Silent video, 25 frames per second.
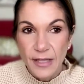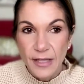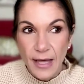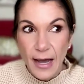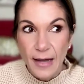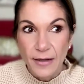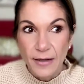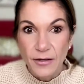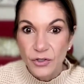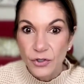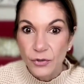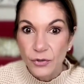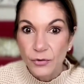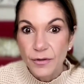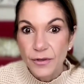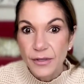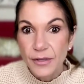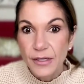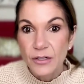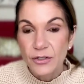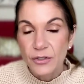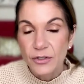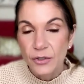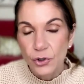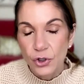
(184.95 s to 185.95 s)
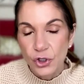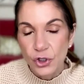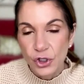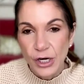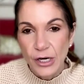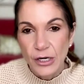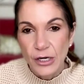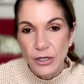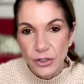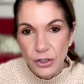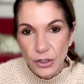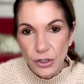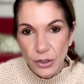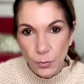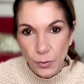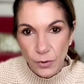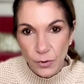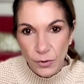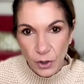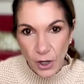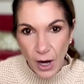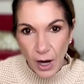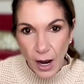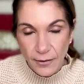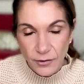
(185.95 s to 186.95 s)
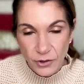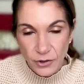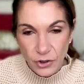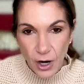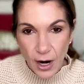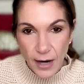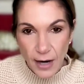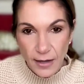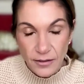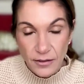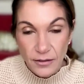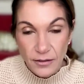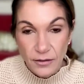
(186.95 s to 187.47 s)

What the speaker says: that certain things are changing with contracts.